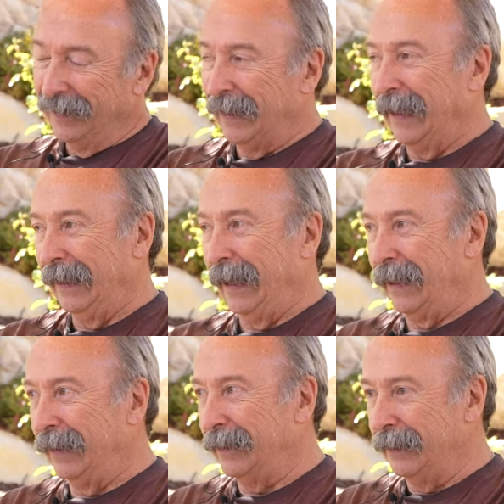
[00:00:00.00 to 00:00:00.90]
I
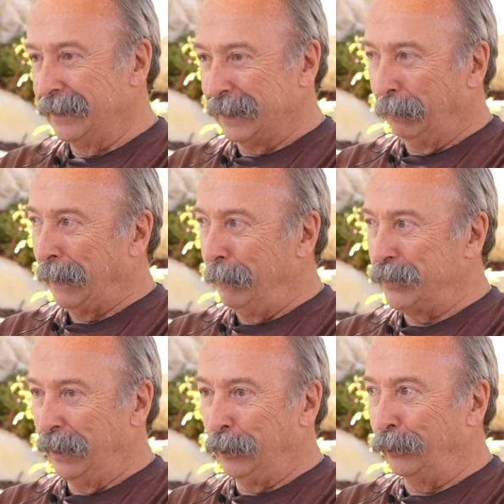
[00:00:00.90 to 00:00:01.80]
like it.
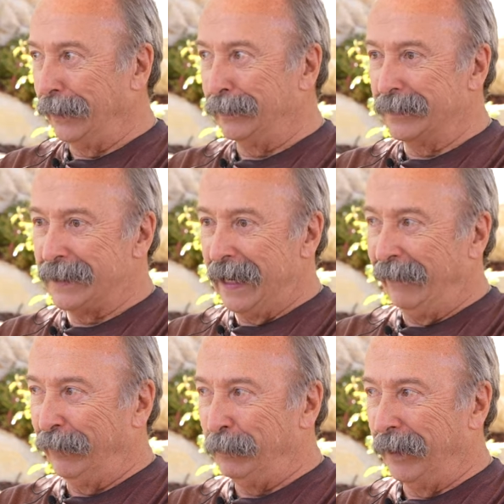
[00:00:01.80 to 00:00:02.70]
Sometimes yeah. I don't get to see
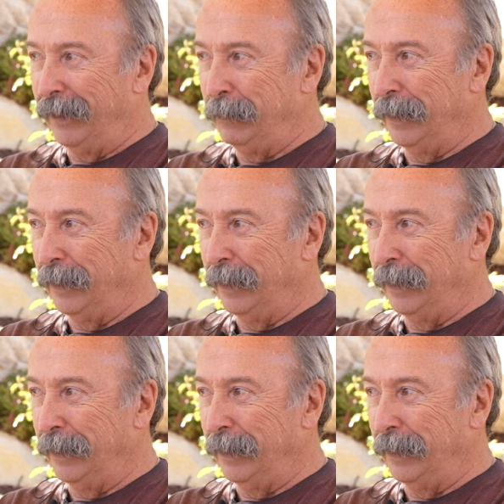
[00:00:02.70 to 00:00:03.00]
everybody,